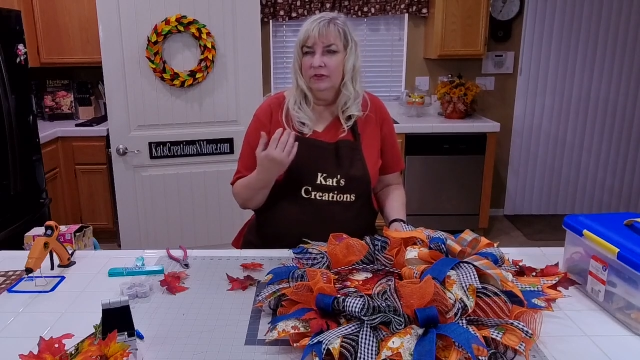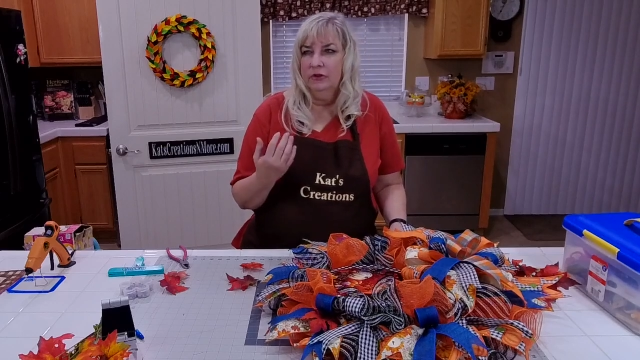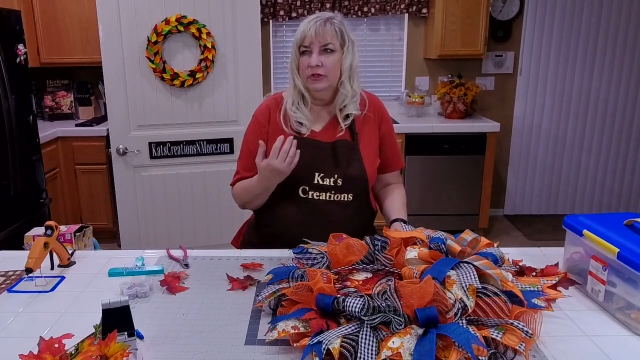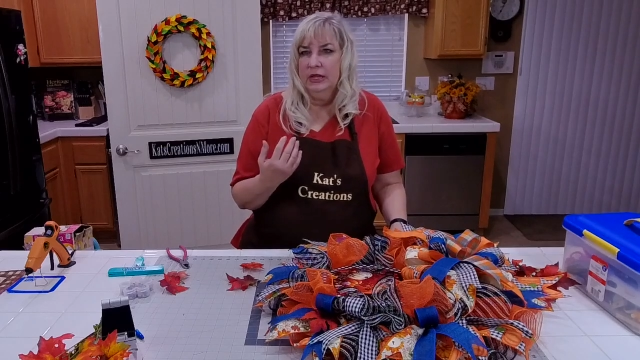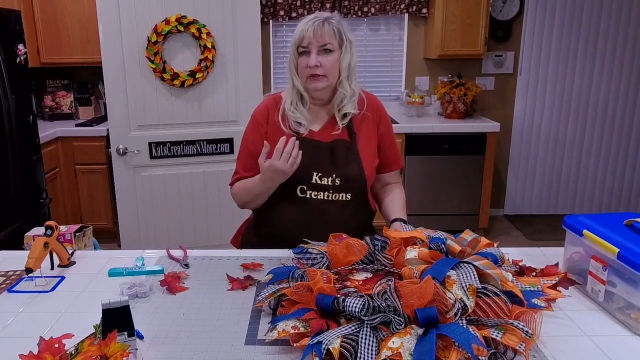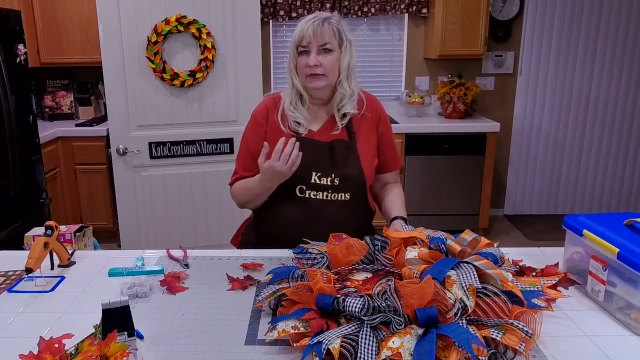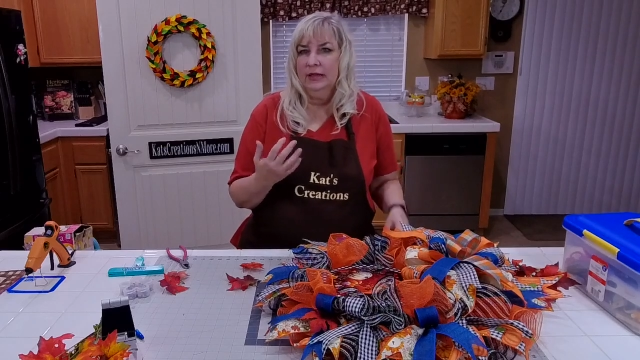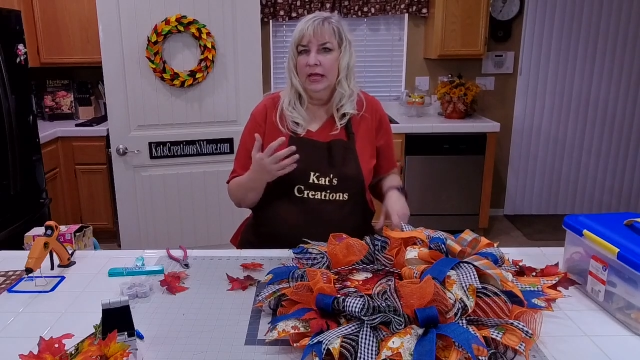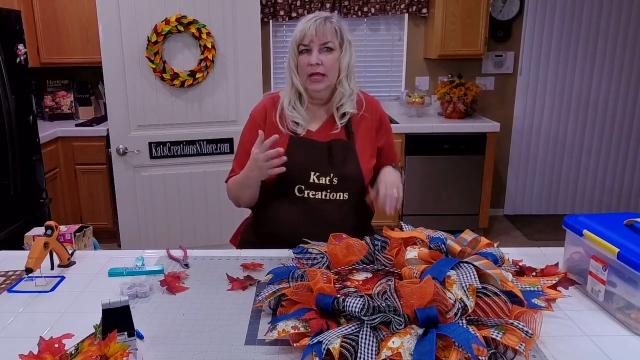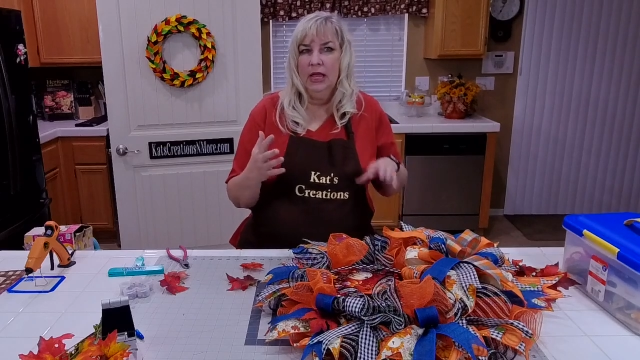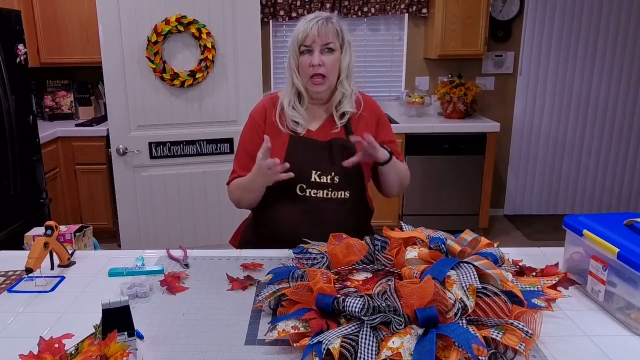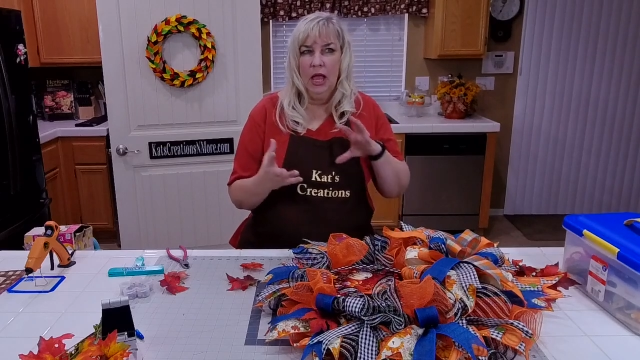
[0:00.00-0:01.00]
are things
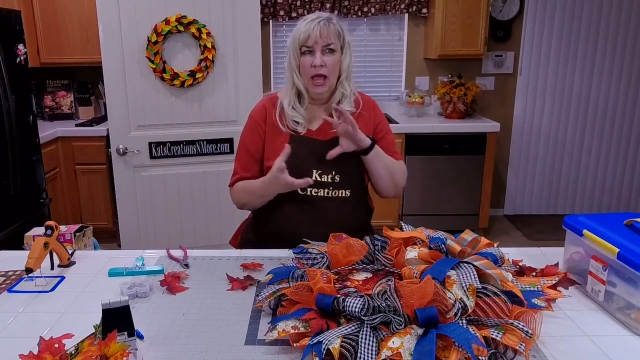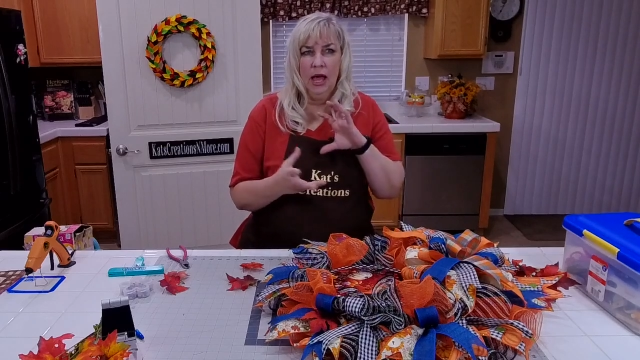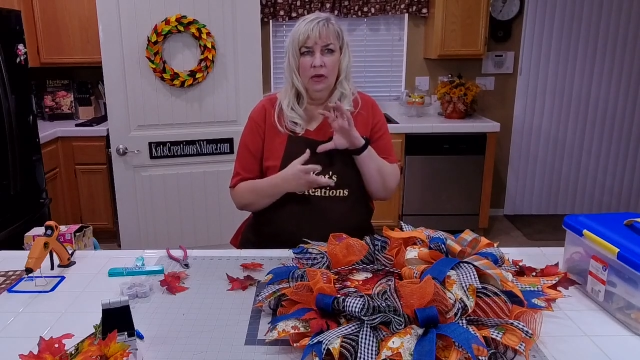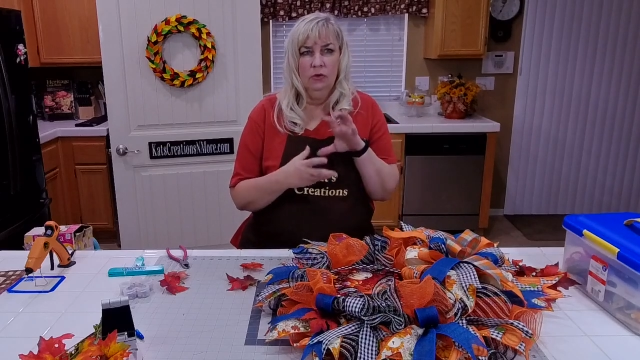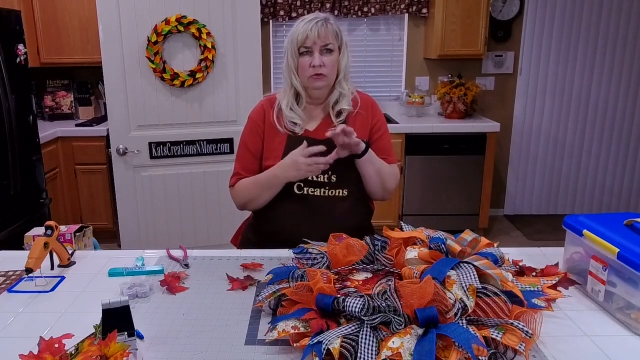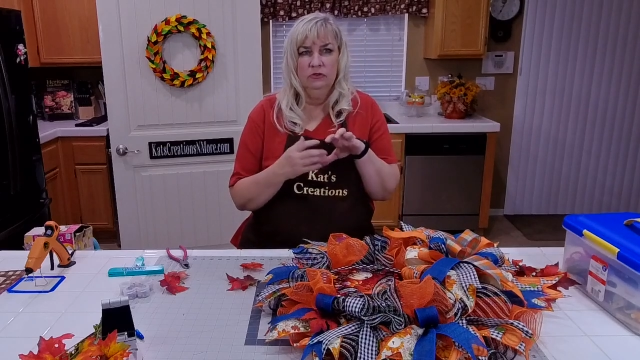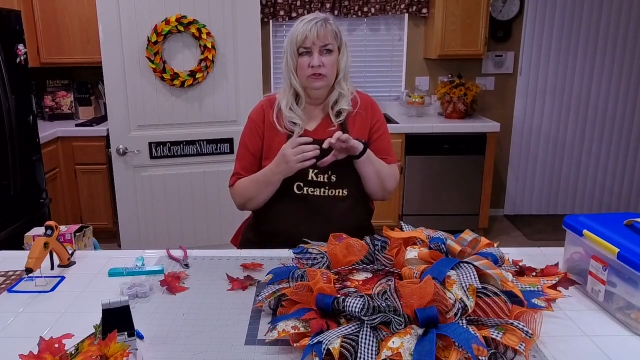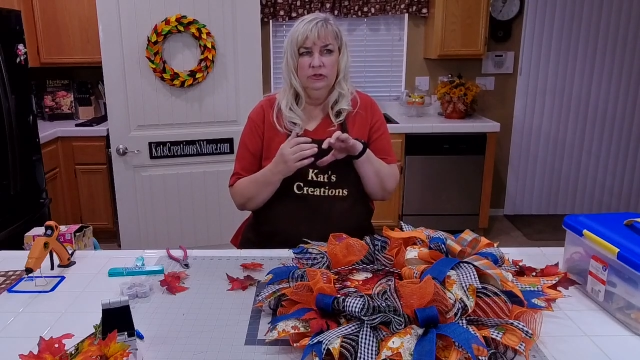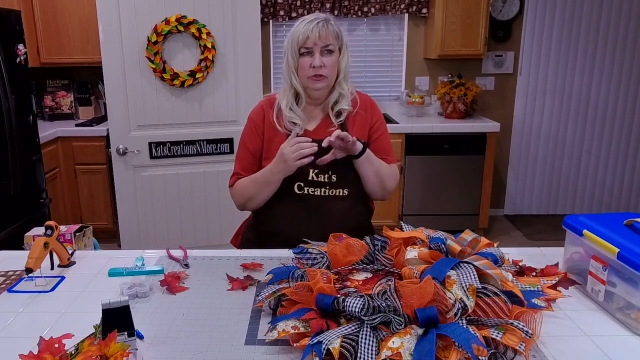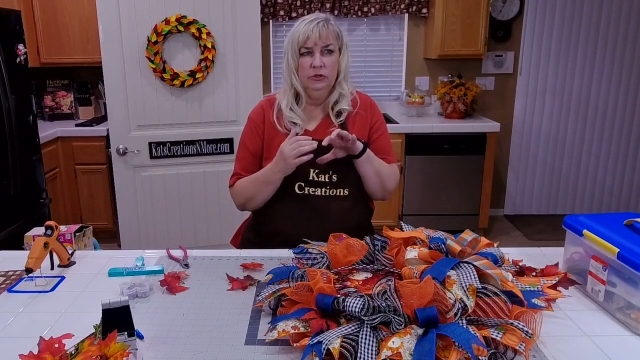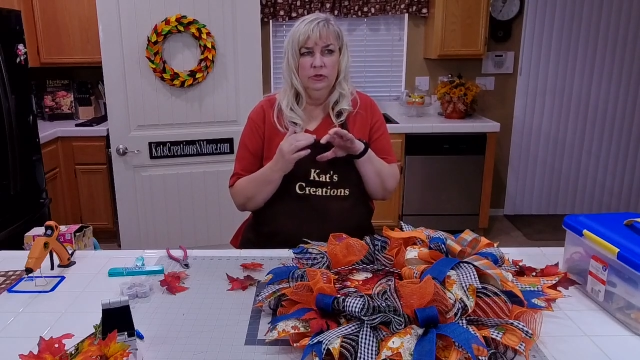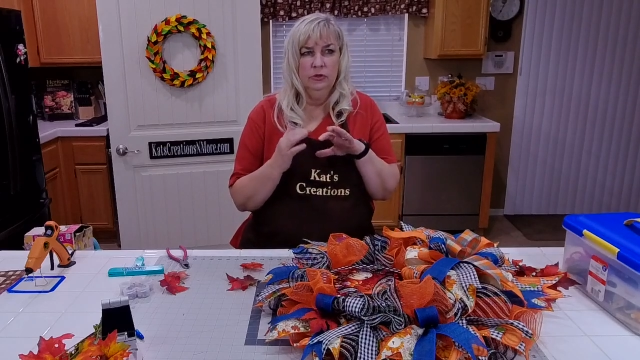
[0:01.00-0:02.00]
like how
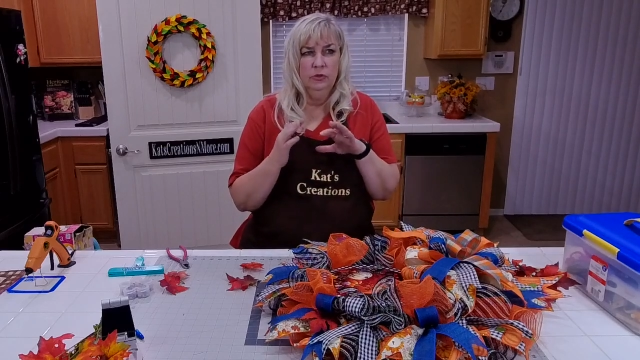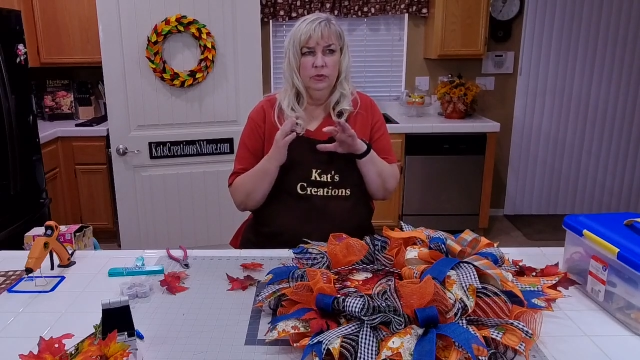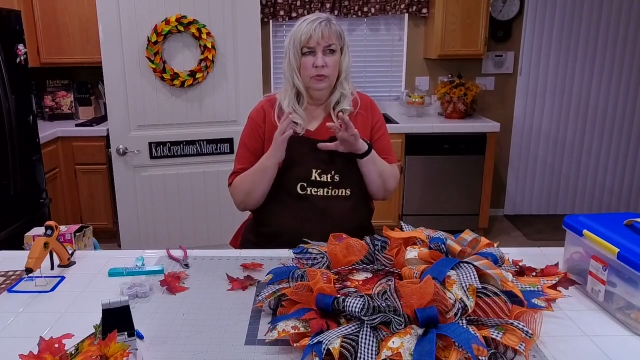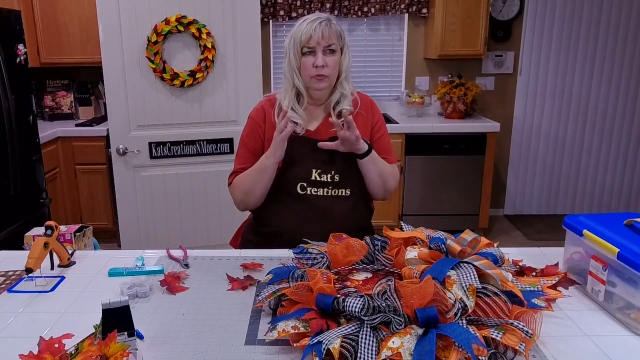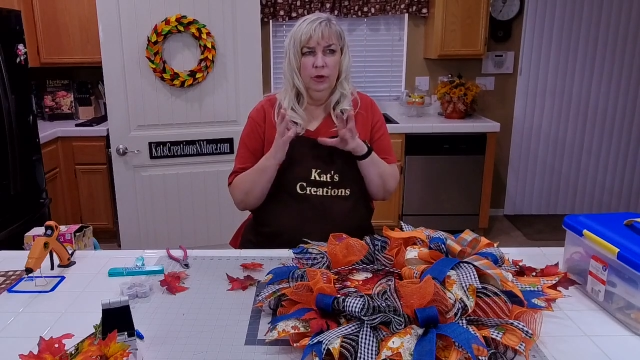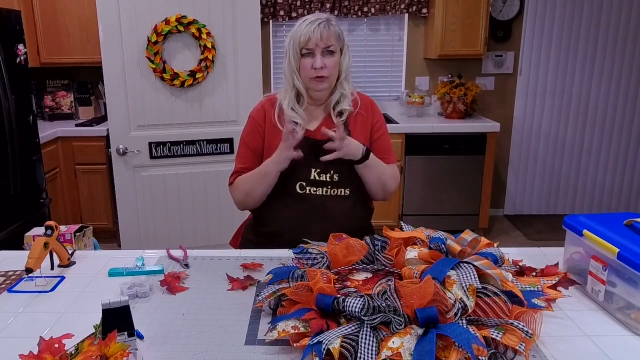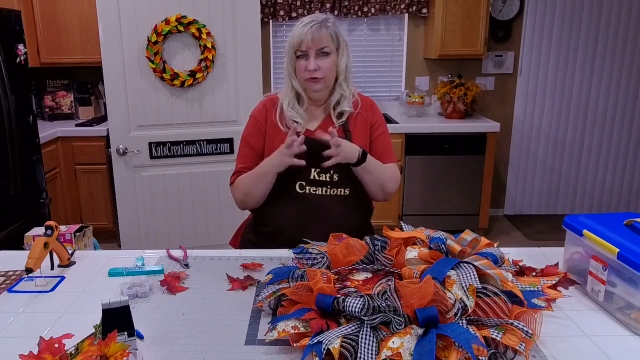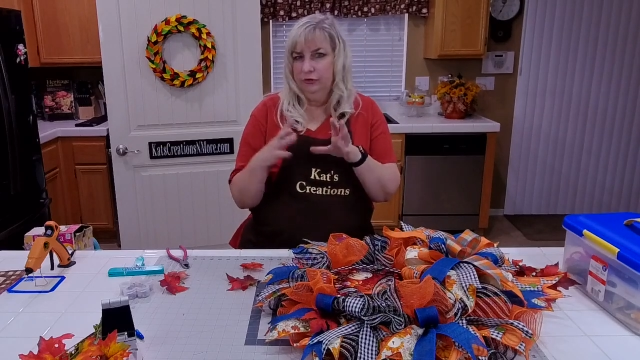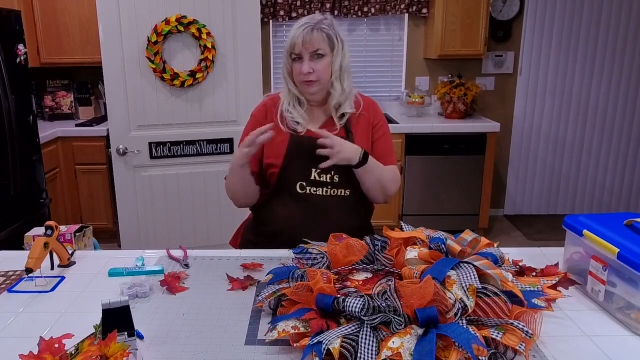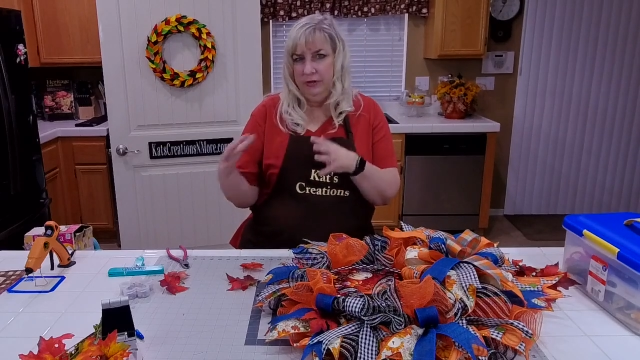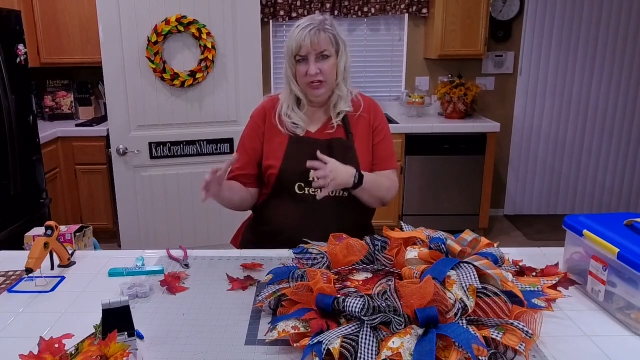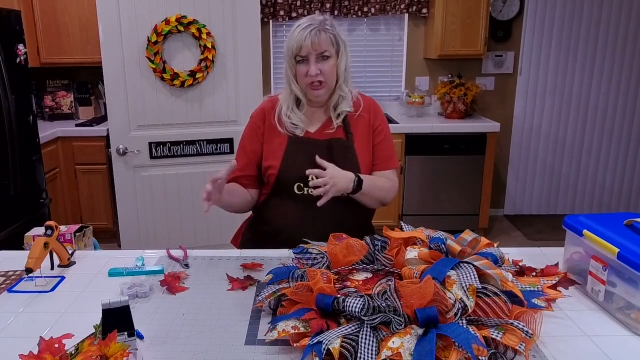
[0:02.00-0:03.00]
to post your
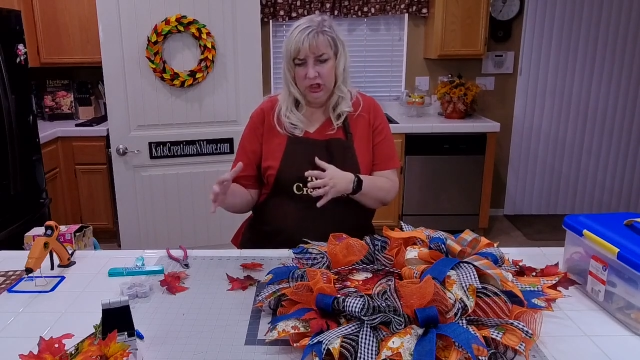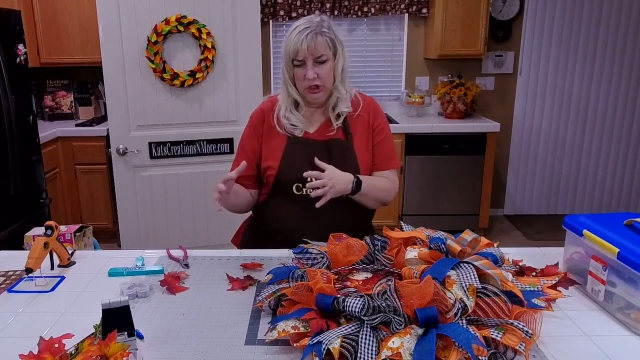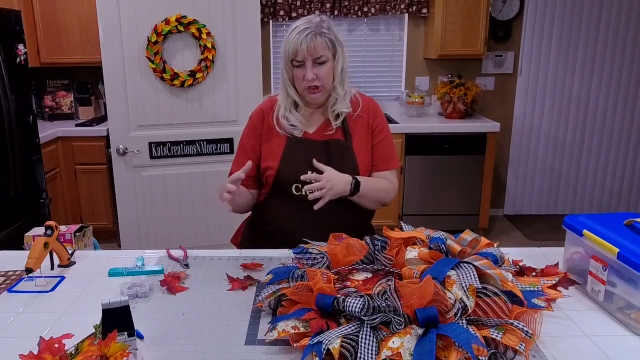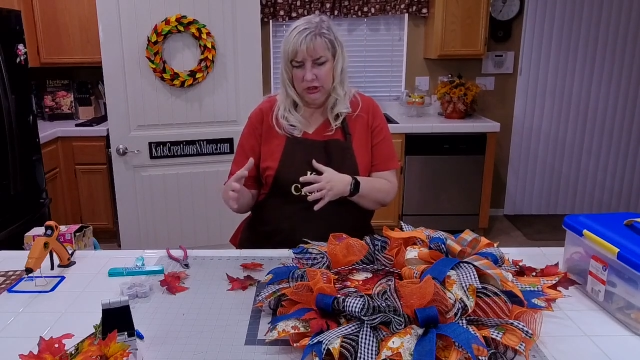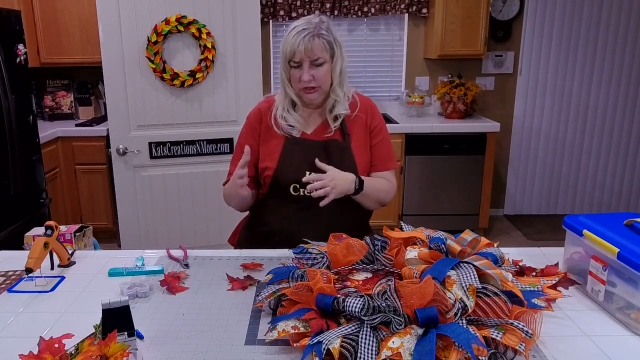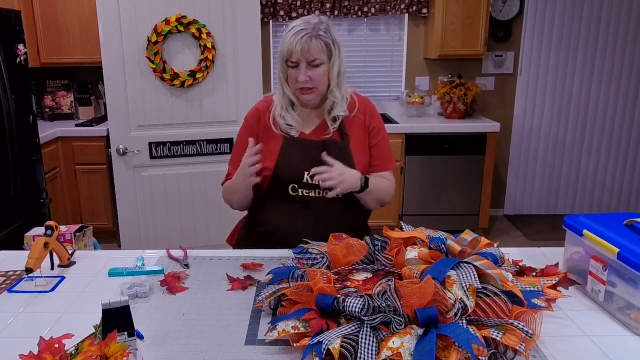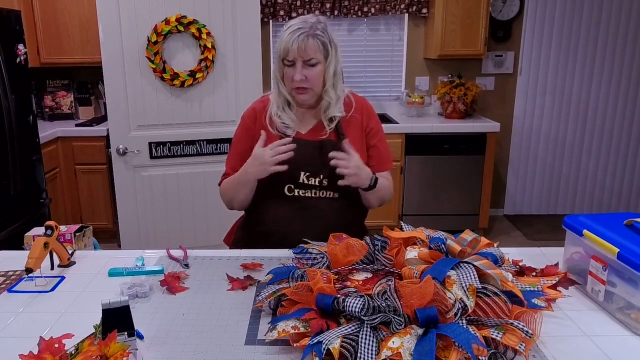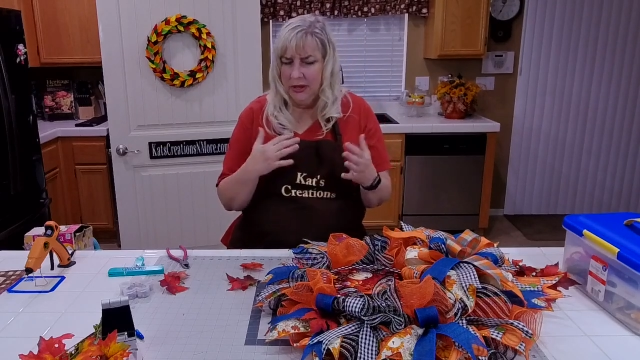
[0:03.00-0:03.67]
pictures,